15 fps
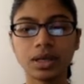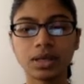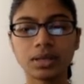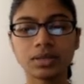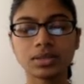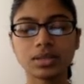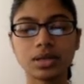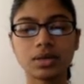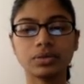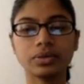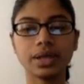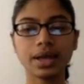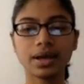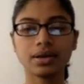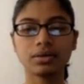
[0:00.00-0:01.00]
So
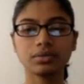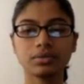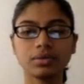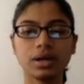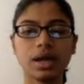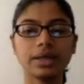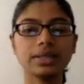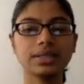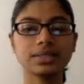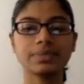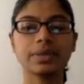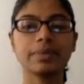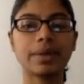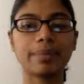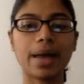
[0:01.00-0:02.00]
now I need to make
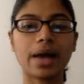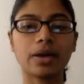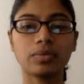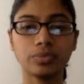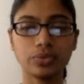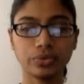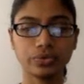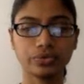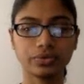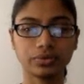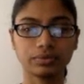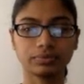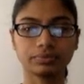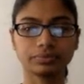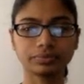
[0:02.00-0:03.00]
my paddle move.
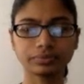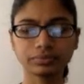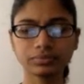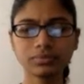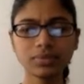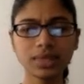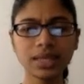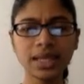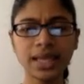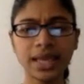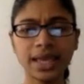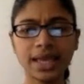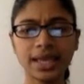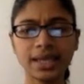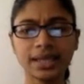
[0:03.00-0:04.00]

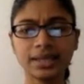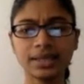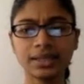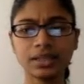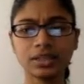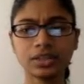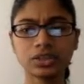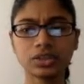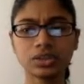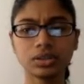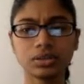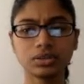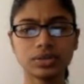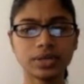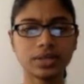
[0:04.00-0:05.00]
And
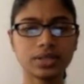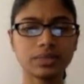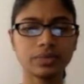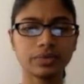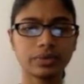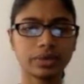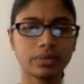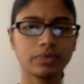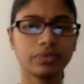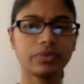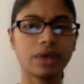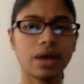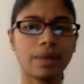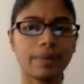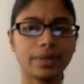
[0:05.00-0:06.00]
do I need to move
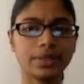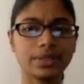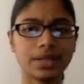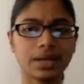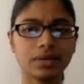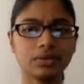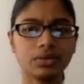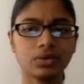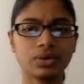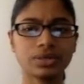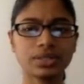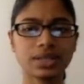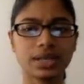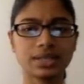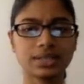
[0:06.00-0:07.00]
up and down or
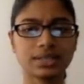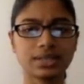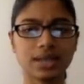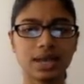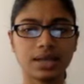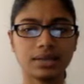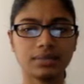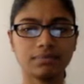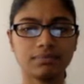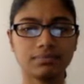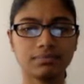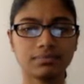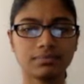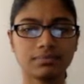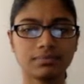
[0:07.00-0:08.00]
side to side?
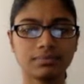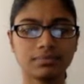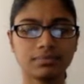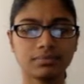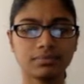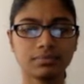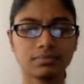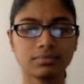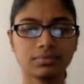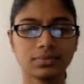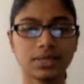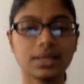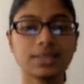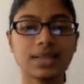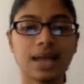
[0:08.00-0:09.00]

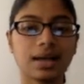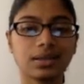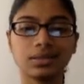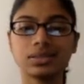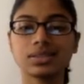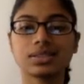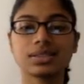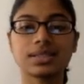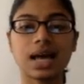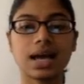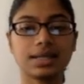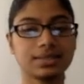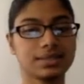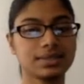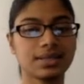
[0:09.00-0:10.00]
Exactly, just side
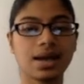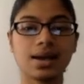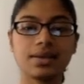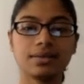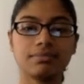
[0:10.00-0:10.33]
to side.